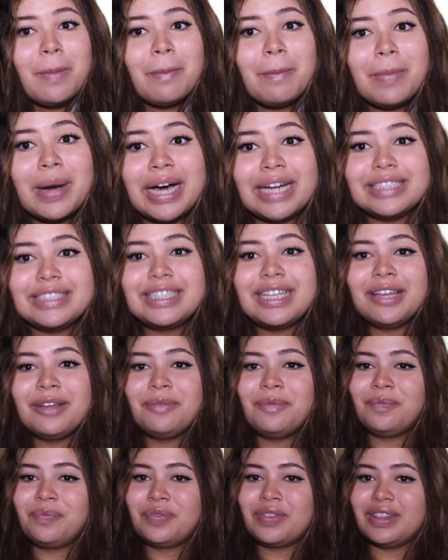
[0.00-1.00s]
But
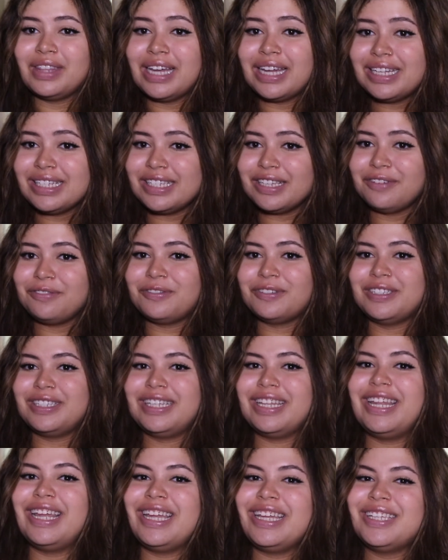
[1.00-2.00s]
that is it for
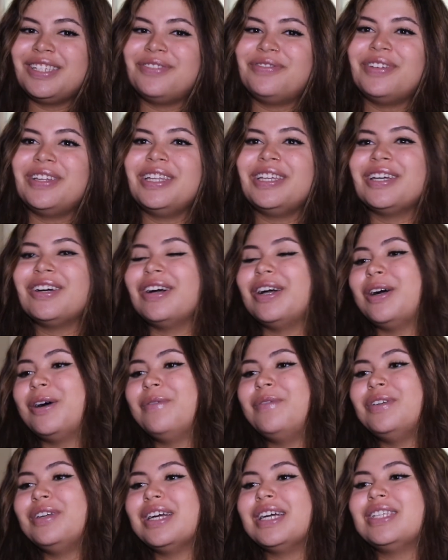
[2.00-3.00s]
today's video. I
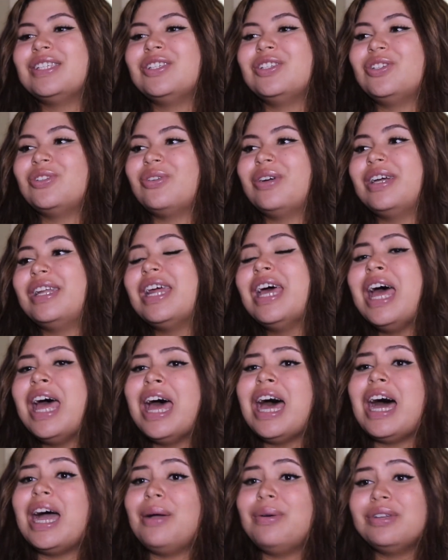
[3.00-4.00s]
hope you guys enjoyed.
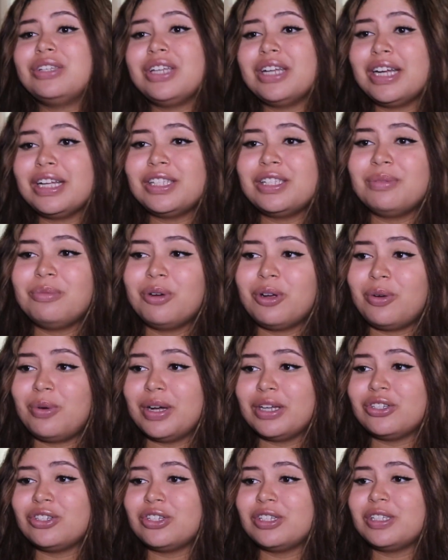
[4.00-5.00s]
I wish I got some more
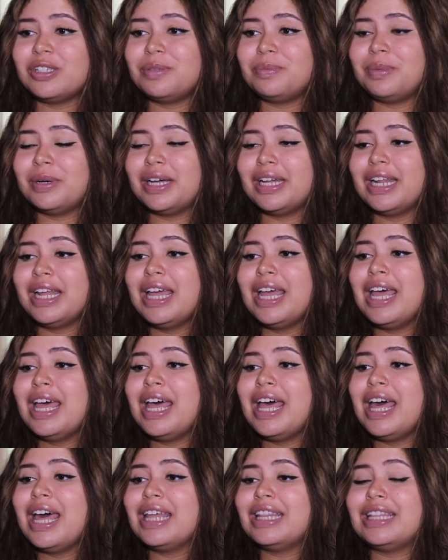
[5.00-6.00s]
questions, but
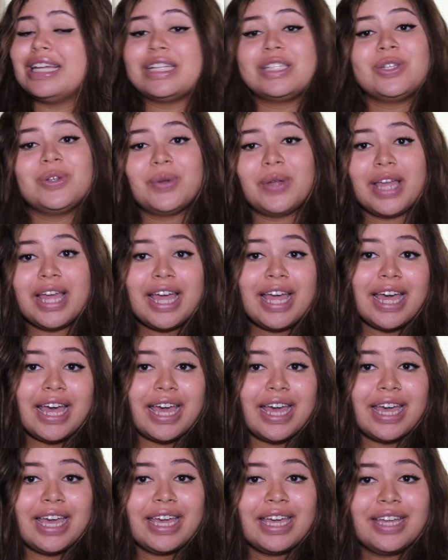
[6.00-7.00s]
that's
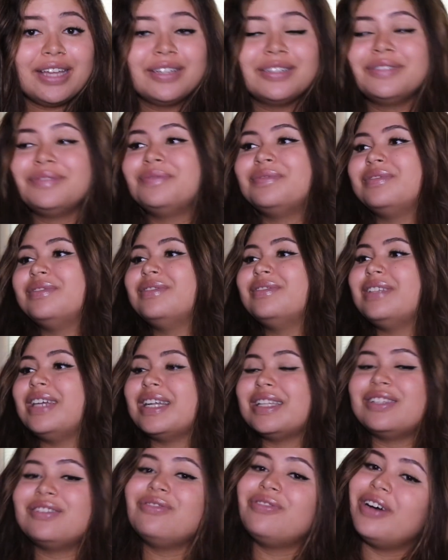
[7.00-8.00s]
okay.
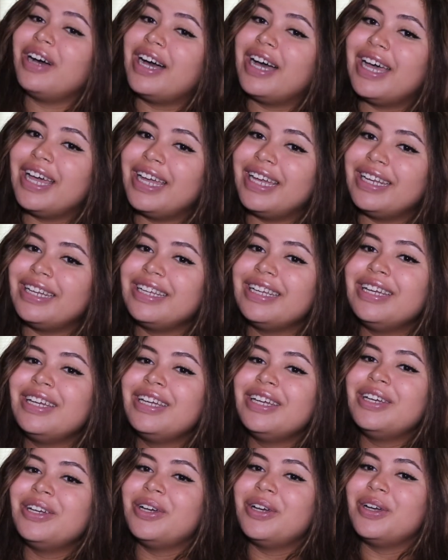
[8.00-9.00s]
That's fine.
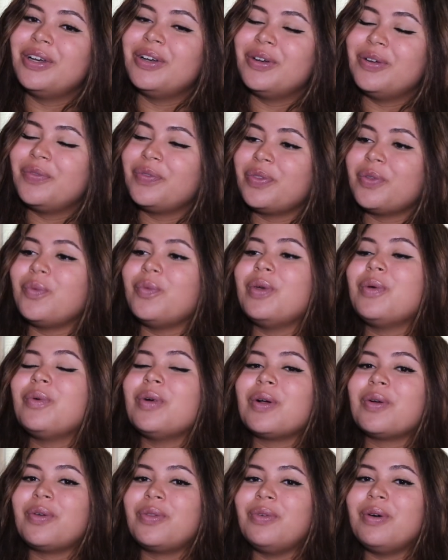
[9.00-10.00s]
We
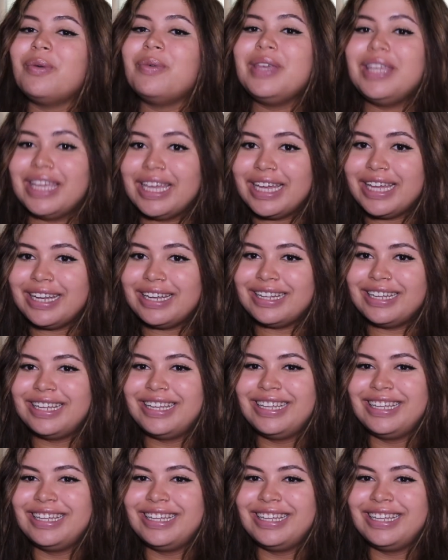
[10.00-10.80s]
work with what we get.